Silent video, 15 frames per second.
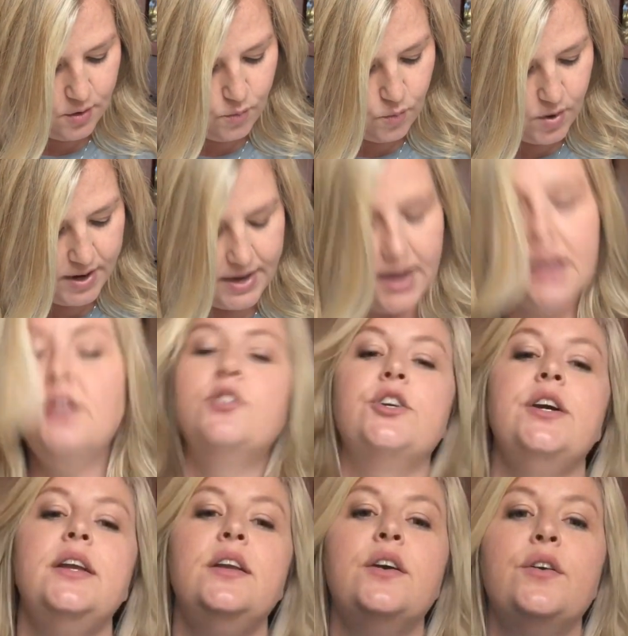
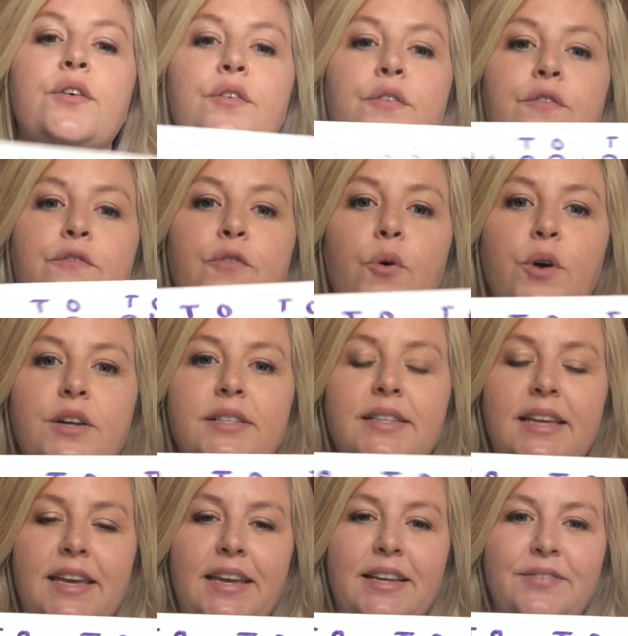
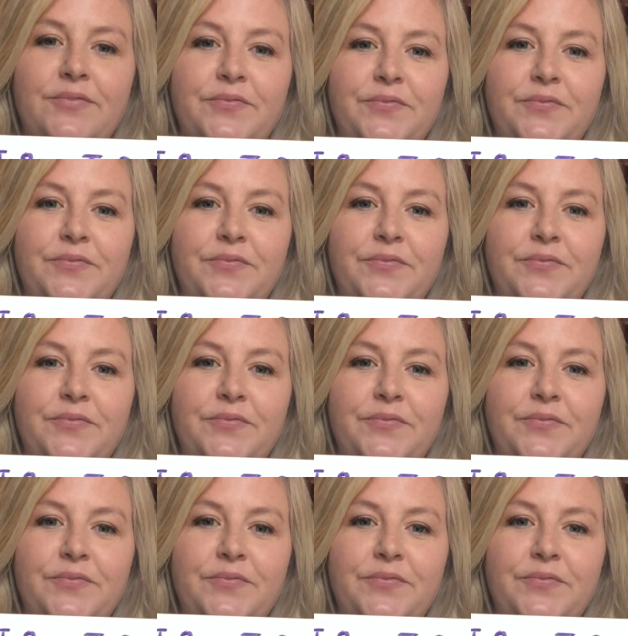114.